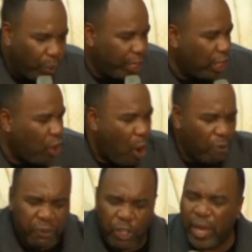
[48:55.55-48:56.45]
We're not
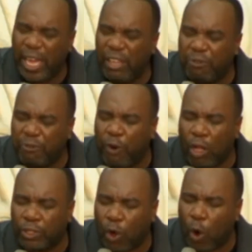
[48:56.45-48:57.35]
offering you any
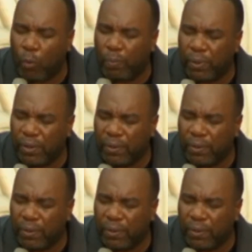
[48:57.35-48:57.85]
false hope.